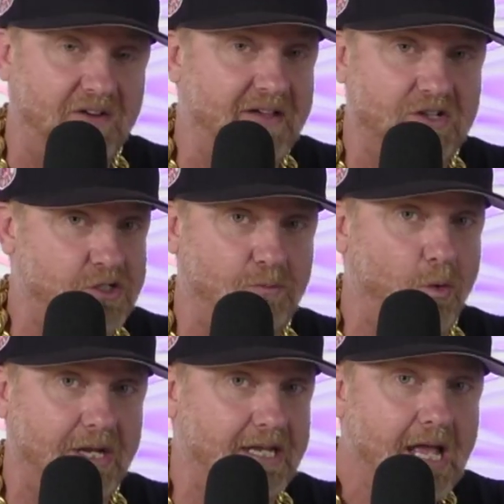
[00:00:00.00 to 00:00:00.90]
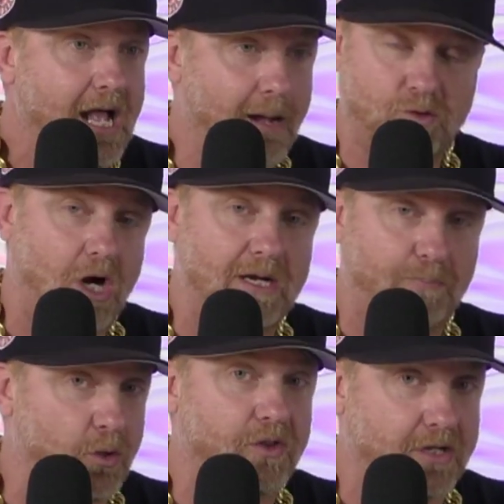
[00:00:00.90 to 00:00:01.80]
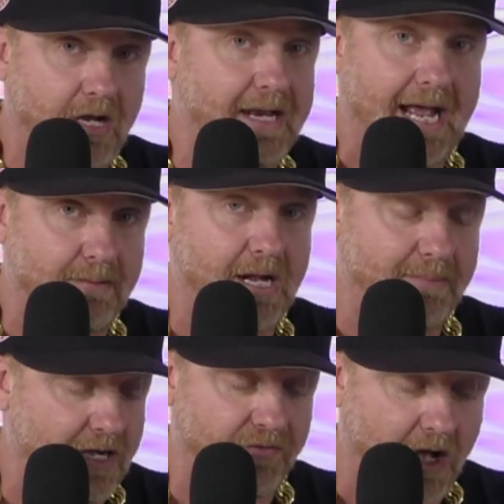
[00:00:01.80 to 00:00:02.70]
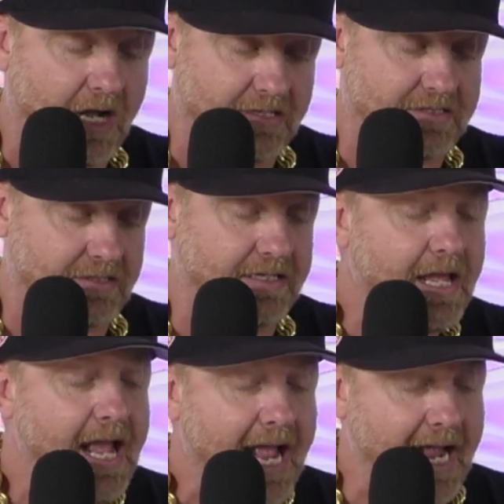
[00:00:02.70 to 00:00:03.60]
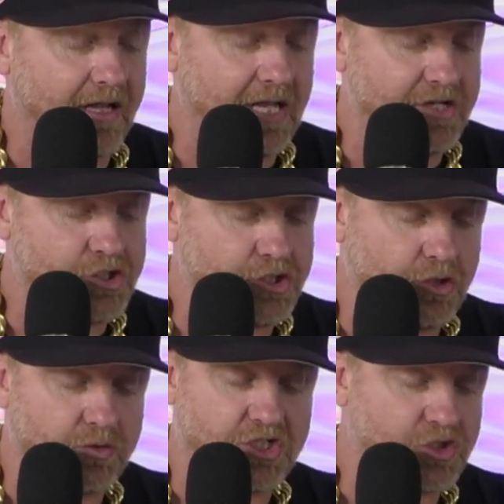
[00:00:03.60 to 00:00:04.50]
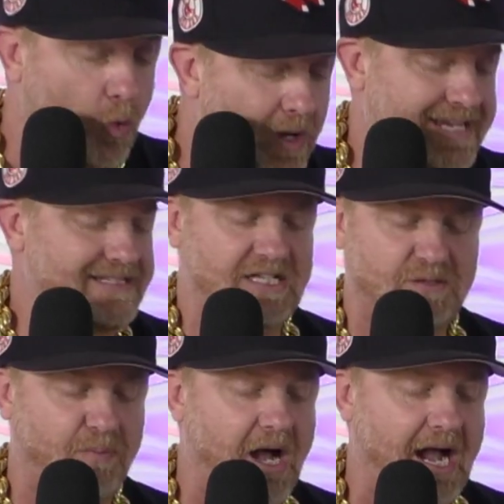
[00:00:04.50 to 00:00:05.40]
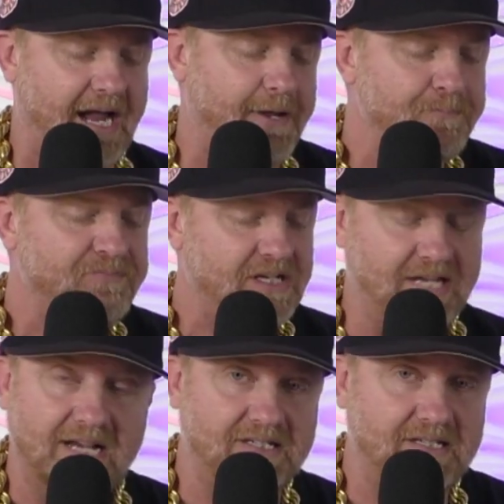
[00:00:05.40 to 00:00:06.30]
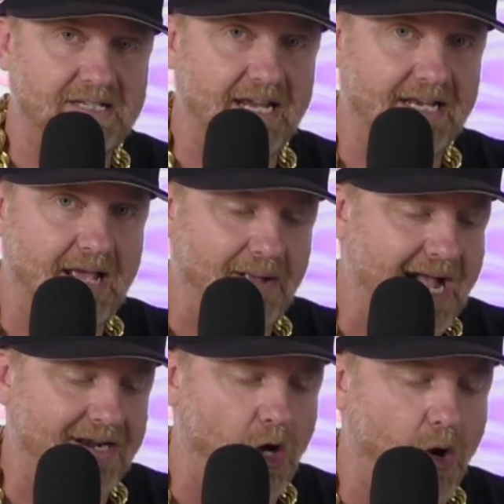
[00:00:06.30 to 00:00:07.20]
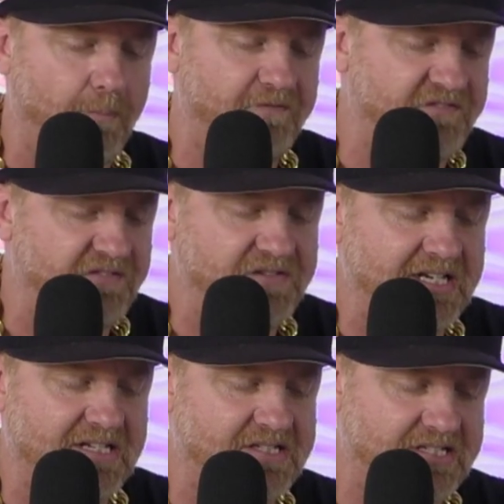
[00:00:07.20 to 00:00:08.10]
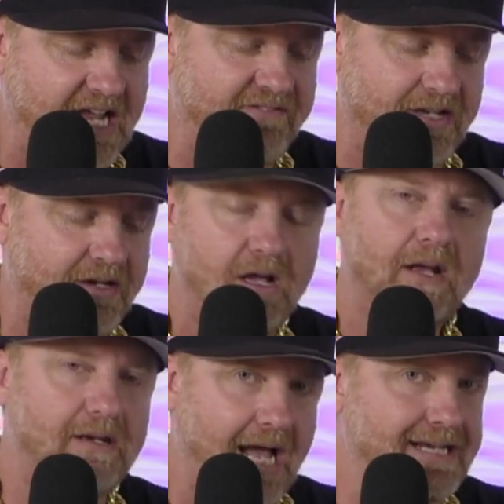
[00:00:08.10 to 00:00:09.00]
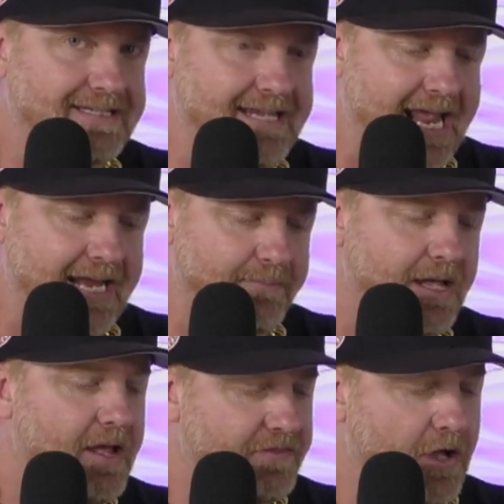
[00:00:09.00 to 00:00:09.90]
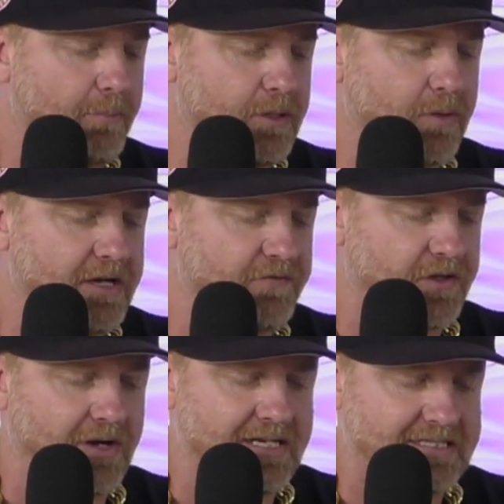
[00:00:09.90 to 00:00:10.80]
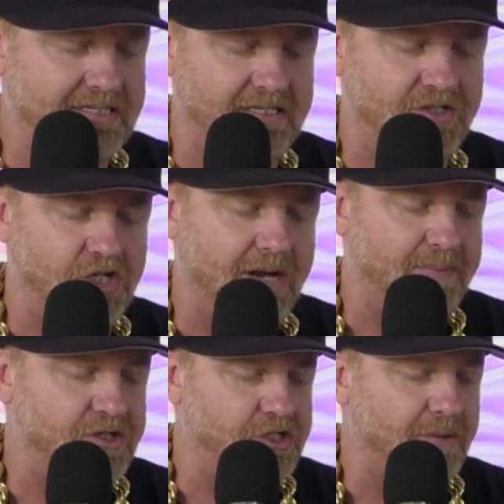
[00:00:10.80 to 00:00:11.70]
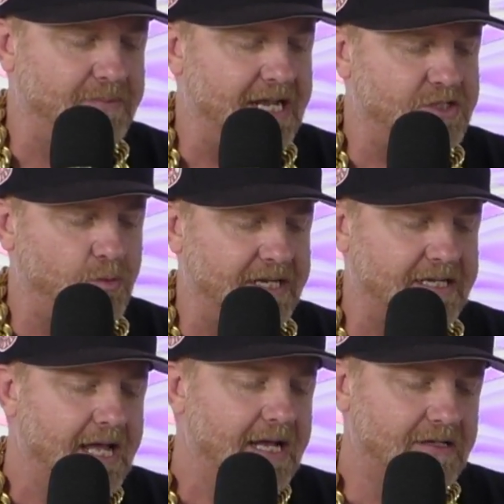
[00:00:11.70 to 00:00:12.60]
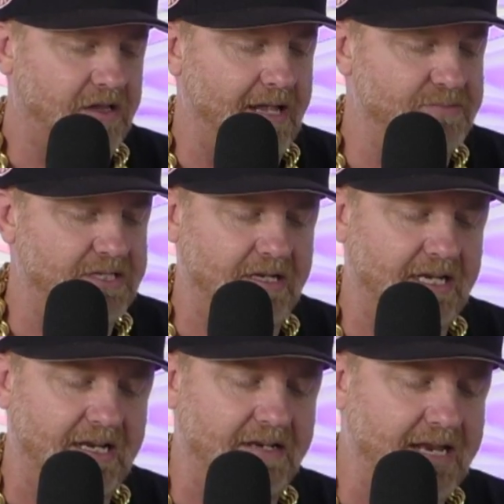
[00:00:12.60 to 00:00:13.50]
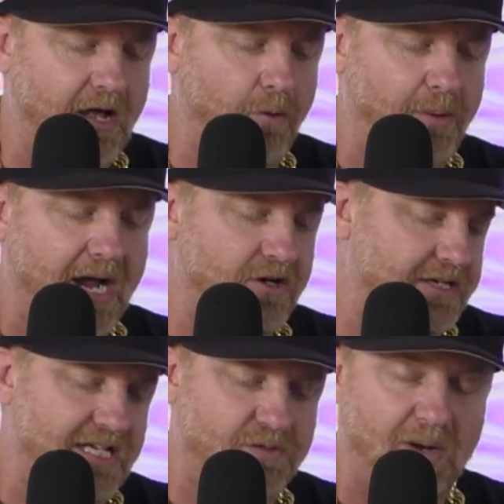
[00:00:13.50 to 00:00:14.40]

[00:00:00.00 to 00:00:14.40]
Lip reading: fan this morning, I'm trying to pull the gun out of my mouth, honestly. LSU squeezes by Texas A&M at home, 50-7. Nice game. They'll be ready for their SEC championship next week. Clemson, in a nail-biter, gets